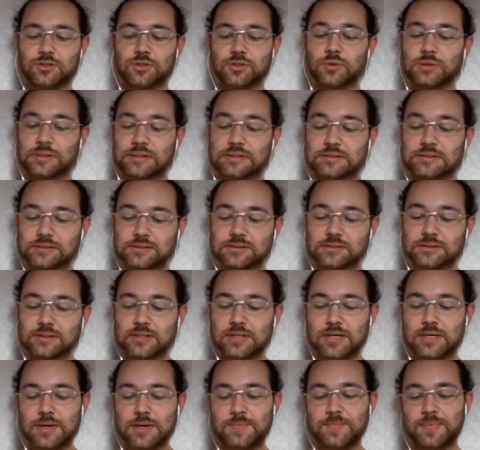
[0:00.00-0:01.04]
to us,
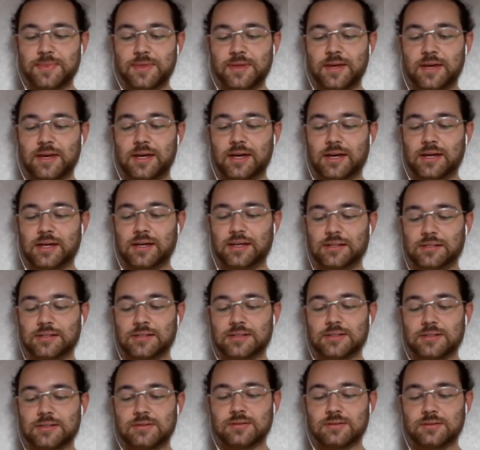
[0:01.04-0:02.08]

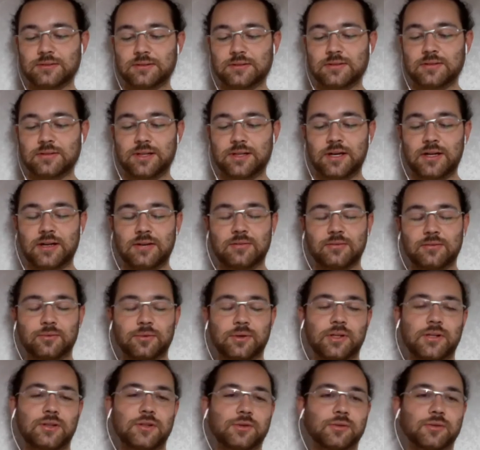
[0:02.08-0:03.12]
and that
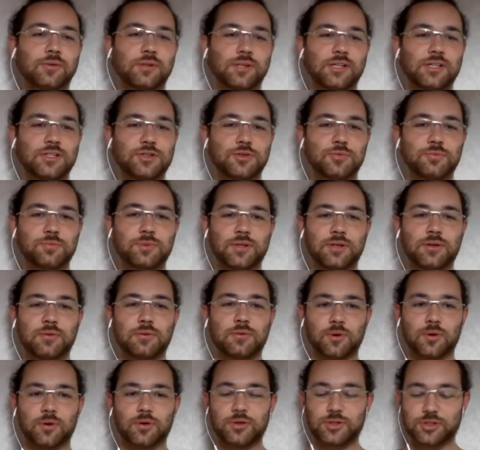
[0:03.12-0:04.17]
we don't need to be
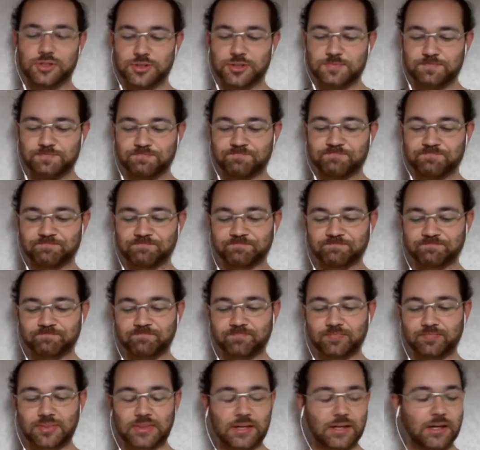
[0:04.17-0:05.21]
worried.
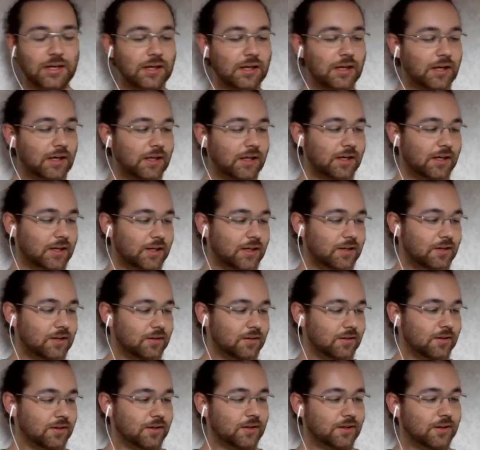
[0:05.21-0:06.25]
And I
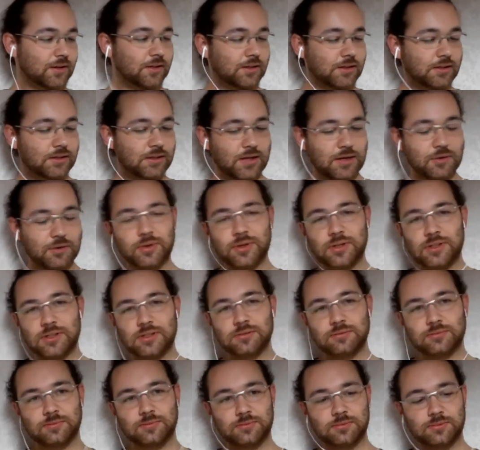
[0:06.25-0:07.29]
want
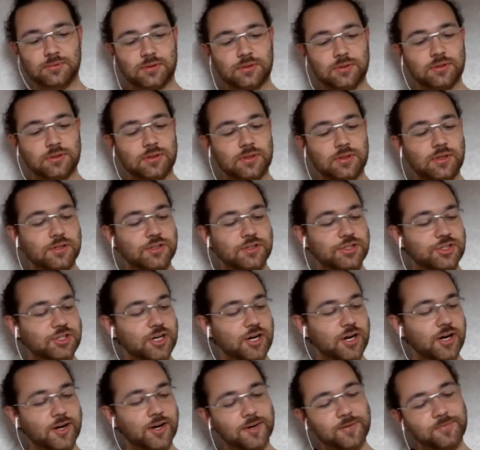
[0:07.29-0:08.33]
to
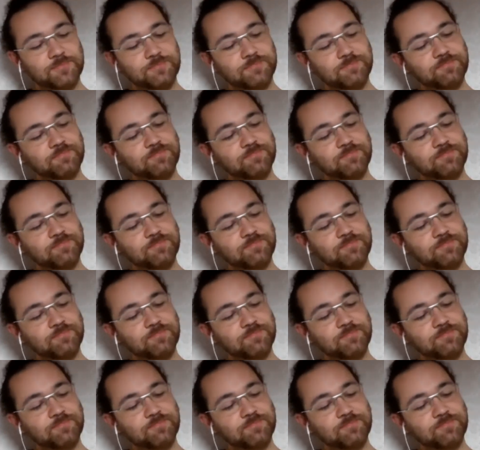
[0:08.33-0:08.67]
share